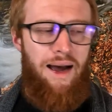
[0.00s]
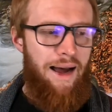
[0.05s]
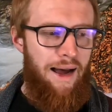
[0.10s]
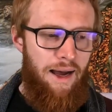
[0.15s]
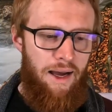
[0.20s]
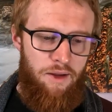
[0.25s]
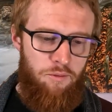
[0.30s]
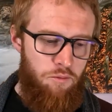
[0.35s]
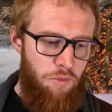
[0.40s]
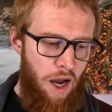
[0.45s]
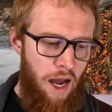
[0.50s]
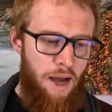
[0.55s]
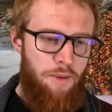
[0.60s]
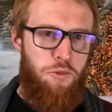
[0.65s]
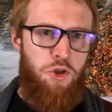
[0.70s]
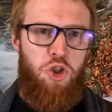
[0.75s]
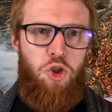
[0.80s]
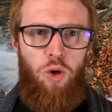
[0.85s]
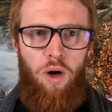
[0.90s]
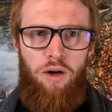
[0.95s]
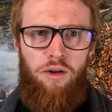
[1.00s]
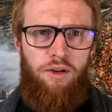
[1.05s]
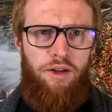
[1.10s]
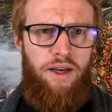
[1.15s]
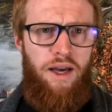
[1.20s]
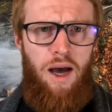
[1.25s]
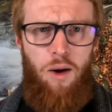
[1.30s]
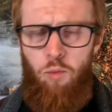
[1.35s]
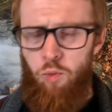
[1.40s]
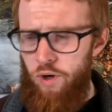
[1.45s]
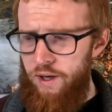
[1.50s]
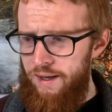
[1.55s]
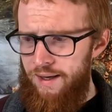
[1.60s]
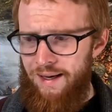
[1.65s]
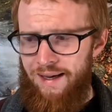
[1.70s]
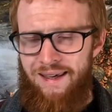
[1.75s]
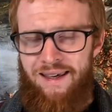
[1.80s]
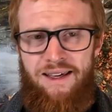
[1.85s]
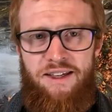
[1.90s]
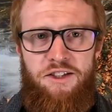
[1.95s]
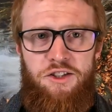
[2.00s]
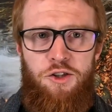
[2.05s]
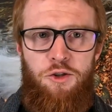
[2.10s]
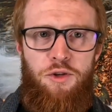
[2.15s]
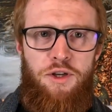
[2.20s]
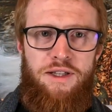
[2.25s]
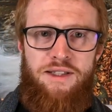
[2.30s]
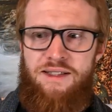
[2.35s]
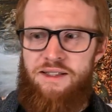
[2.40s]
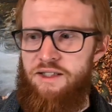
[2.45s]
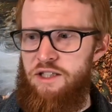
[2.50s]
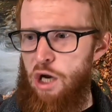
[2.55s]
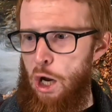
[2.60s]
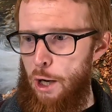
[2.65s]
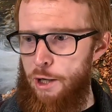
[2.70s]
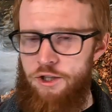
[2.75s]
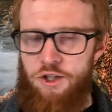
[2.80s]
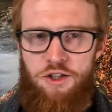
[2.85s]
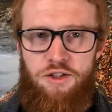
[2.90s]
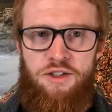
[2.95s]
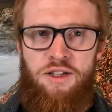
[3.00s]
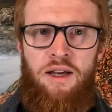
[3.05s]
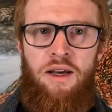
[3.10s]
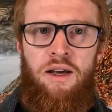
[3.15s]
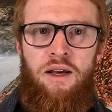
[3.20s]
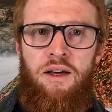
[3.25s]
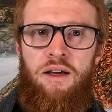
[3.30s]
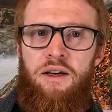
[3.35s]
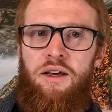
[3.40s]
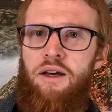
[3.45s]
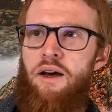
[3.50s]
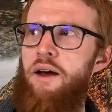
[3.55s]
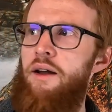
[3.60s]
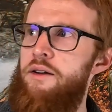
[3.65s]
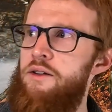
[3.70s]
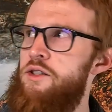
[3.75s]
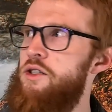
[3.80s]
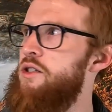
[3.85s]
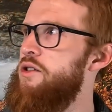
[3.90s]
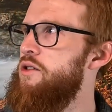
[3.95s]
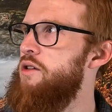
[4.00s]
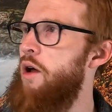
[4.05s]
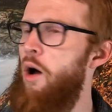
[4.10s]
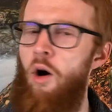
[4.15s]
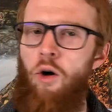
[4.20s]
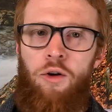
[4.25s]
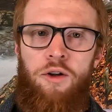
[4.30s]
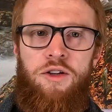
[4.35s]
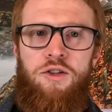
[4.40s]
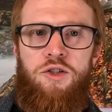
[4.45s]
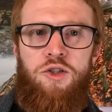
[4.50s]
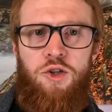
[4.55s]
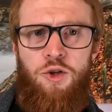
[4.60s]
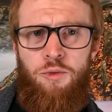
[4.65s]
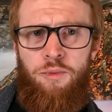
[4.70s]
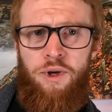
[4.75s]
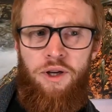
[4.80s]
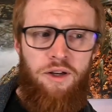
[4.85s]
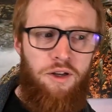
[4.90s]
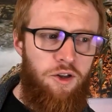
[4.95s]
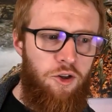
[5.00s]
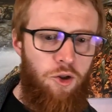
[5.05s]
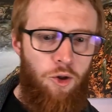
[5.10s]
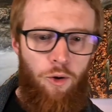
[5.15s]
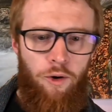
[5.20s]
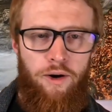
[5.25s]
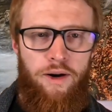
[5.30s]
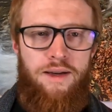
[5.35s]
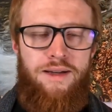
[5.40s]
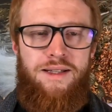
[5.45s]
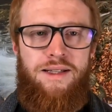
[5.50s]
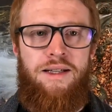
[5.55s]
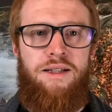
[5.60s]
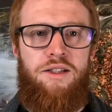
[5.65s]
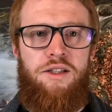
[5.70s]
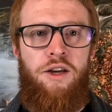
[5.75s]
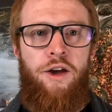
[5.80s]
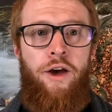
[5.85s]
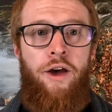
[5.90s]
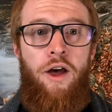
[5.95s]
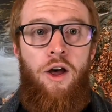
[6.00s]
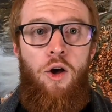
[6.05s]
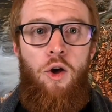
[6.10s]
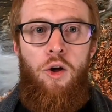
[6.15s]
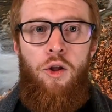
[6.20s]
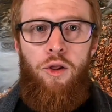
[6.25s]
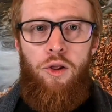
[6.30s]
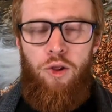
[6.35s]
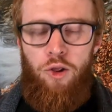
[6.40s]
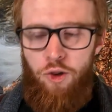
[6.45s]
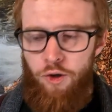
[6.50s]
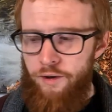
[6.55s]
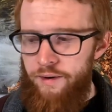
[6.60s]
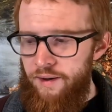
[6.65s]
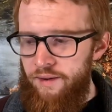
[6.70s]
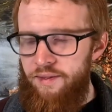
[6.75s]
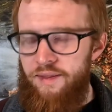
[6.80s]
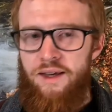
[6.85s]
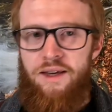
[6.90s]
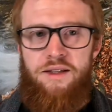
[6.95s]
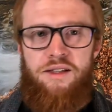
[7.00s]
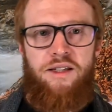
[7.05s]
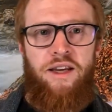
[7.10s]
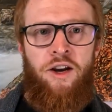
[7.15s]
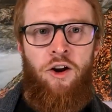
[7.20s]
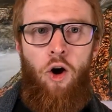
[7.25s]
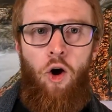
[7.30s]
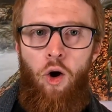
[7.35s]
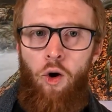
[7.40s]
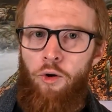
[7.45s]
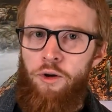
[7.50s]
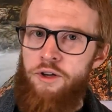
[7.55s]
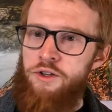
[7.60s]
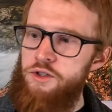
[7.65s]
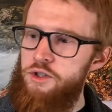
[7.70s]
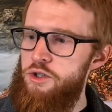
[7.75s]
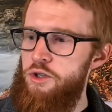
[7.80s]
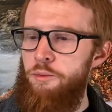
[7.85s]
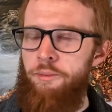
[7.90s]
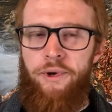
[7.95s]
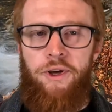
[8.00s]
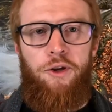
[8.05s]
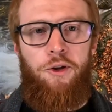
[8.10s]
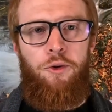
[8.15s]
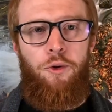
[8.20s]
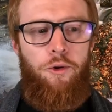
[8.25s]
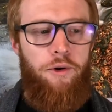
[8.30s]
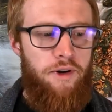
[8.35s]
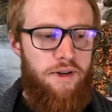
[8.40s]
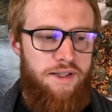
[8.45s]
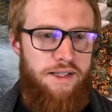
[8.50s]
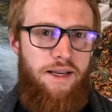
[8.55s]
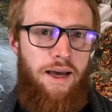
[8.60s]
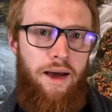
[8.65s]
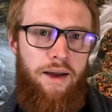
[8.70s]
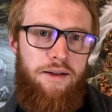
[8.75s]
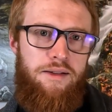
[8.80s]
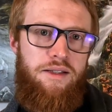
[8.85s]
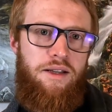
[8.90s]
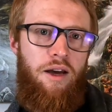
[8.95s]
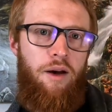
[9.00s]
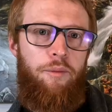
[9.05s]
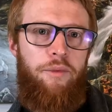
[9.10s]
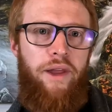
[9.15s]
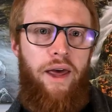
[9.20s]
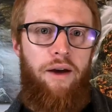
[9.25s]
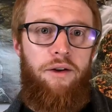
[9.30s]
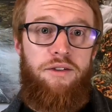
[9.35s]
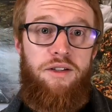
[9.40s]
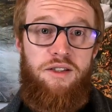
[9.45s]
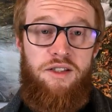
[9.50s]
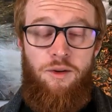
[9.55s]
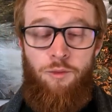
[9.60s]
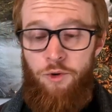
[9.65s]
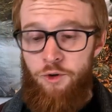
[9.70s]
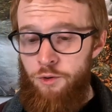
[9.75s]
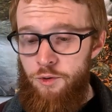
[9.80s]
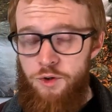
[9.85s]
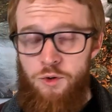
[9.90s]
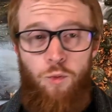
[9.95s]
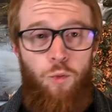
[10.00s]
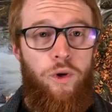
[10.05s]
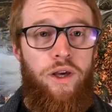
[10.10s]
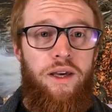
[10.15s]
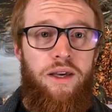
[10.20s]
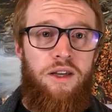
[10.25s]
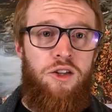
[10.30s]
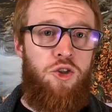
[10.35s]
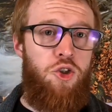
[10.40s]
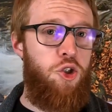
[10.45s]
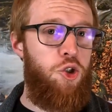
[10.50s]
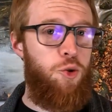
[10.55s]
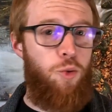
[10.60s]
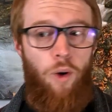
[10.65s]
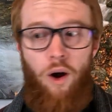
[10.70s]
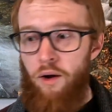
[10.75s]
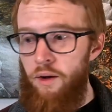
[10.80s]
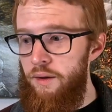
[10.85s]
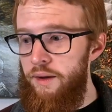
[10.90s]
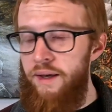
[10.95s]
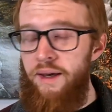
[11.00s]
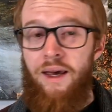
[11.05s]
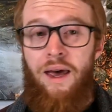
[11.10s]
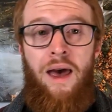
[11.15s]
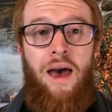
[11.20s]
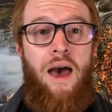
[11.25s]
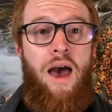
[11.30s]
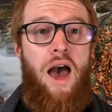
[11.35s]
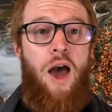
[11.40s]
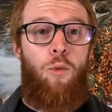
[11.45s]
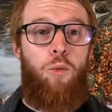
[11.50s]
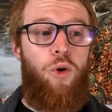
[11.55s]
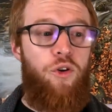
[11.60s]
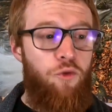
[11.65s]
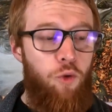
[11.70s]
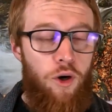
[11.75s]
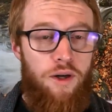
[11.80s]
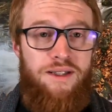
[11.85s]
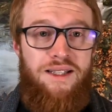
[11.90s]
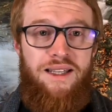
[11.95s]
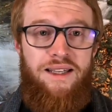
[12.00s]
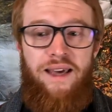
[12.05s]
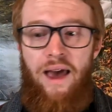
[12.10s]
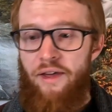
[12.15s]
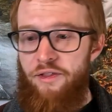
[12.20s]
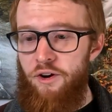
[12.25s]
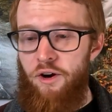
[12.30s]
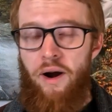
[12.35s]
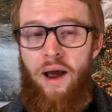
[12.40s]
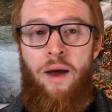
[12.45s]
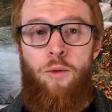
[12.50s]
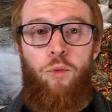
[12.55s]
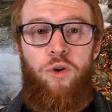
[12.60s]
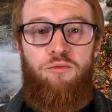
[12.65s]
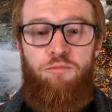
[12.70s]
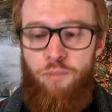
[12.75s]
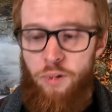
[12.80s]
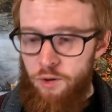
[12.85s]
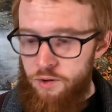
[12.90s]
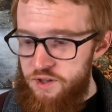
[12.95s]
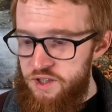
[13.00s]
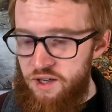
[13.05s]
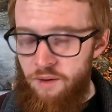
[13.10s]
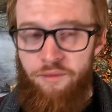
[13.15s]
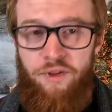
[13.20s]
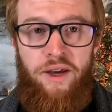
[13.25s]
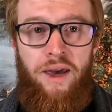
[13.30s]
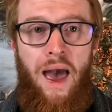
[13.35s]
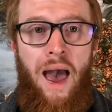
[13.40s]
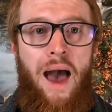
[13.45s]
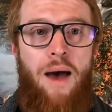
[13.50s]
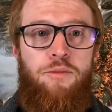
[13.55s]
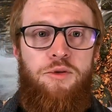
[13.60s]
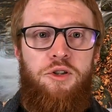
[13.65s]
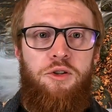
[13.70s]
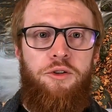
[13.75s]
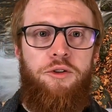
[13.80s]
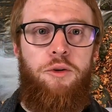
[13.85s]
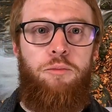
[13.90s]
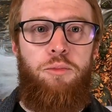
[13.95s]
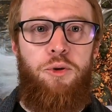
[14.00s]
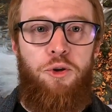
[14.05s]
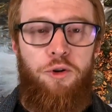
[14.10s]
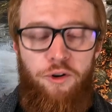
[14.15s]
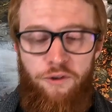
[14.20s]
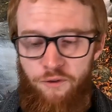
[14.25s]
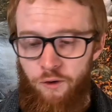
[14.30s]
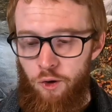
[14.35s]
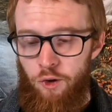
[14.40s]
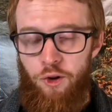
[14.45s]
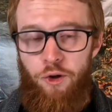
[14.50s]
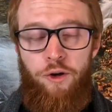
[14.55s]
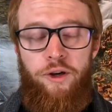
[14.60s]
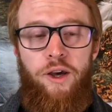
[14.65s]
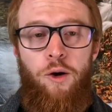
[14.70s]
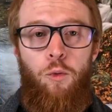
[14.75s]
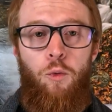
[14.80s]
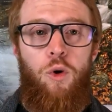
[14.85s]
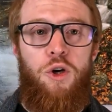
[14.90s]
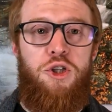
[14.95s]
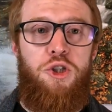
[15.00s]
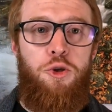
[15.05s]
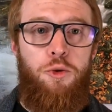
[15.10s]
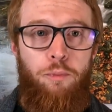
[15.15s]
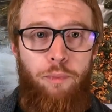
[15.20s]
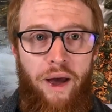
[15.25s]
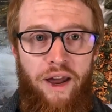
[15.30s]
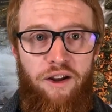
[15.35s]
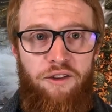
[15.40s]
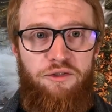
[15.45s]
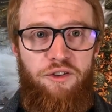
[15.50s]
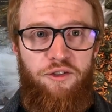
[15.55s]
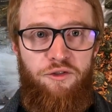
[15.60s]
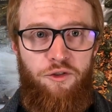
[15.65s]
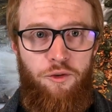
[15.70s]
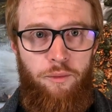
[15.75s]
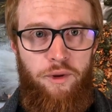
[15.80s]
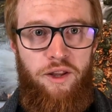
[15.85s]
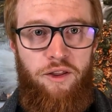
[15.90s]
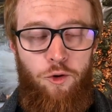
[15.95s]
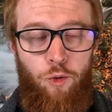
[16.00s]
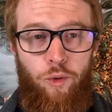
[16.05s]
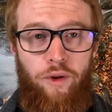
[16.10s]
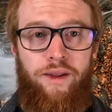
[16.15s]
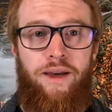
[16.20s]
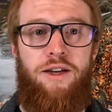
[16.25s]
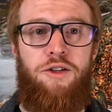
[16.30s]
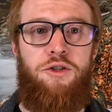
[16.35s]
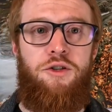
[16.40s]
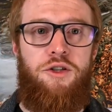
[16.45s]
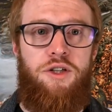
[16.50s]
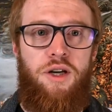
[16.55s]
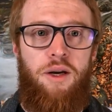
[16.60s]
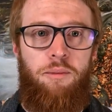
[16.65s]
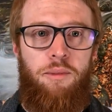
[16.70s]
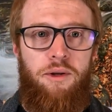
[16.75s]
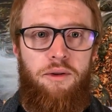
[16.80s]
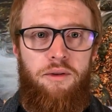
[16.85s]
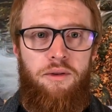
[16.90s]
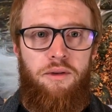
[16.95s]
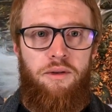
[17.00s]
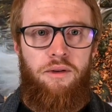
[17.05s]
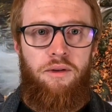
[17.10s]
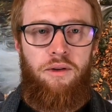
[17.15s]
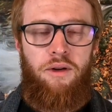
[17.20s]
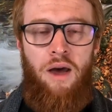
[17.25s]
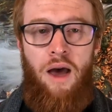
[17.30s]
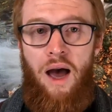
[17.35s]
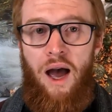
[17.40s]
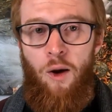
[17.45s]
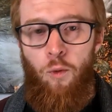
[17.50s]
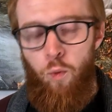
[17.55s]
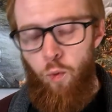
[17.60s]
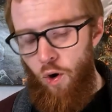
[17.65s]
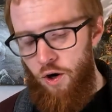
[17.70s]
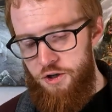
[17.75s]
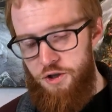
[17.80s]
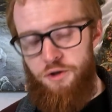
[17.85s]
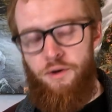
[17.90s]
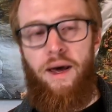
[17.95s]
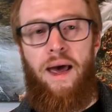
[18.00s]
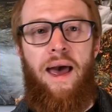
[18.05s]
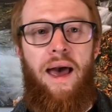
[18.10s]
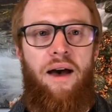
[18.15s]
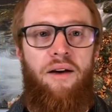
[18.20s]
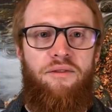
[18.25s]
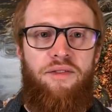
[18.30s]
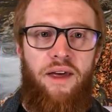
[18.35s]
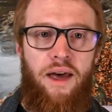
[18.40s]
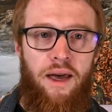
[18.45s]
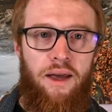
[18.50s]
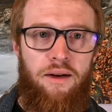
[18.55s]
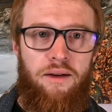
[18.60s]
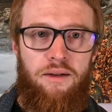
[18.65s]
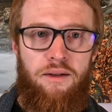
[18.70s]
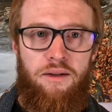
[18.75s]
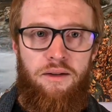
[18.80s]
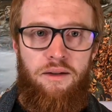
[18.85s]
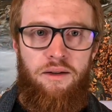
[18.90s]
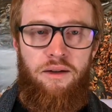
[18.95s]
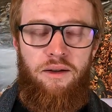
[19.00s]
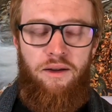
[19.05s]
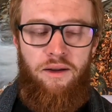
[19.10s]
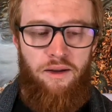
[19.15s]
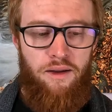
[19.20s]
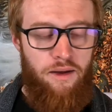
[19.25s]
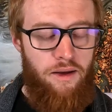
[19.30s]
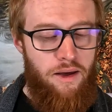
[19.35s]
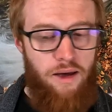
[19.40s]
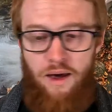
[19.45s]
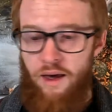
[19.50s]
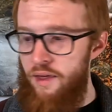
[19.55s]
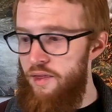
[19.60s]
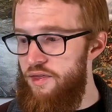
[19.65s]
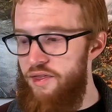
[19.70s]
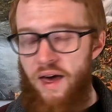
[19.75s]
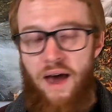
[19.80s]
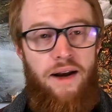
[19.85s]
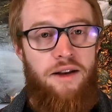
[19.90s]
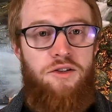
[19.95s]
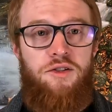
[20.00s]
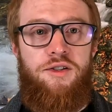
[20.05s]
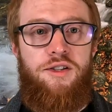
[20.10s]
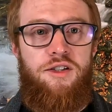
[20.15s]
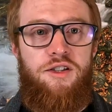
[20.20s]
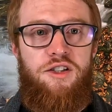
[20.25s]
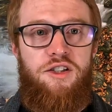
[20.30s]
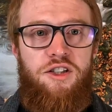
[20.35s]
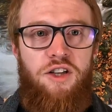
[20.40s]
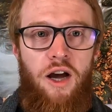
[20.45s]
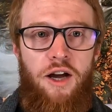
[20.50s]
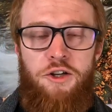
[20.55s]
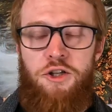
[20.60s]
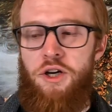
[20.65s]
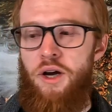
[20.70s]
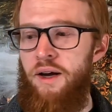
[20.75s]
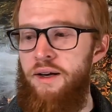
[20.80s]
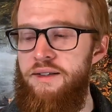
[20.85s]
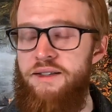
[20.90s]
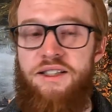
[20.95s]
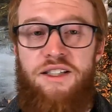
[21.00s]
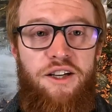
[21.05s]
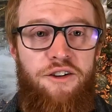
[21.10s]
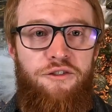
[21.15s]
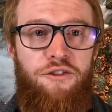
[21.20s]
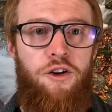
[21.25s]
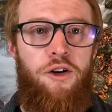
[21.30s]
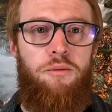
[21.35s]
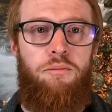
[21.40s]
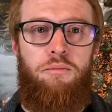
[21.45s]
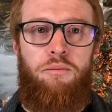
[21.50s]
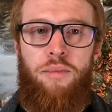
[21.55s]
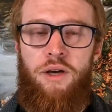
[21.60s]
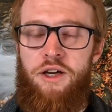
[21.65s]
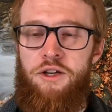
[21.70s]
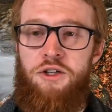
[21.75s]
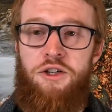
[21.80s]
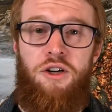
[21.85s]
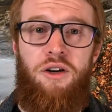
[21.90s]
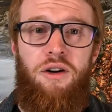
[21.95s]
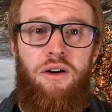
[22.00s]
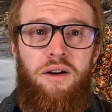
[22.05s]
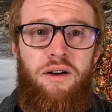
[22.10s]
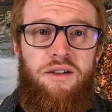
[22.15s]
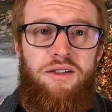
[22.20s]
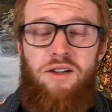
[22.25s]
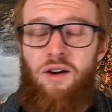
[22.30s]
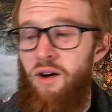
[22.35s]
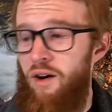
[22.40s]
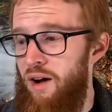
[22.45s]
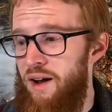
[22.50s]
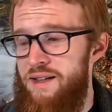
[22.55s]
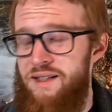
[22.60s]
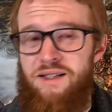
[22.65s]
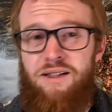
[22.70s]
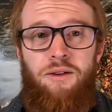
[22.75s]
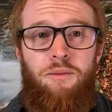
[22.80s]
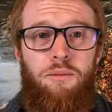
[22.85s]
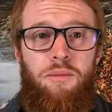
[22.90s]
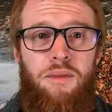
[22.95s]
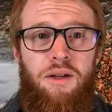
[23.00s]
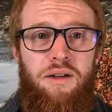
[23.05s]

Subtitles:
I'm struggling, I'm weak, I can't do this. It's not just God is all-consuming and glorious. It's, look at this, an all-consuming and glorious God has come down to someone who is weak and struggling, and we've worked together and we built something absolutely beautiful. Look at what you benefit from in the relationship. I want you to have that. And that is such a different picture. It's awesome.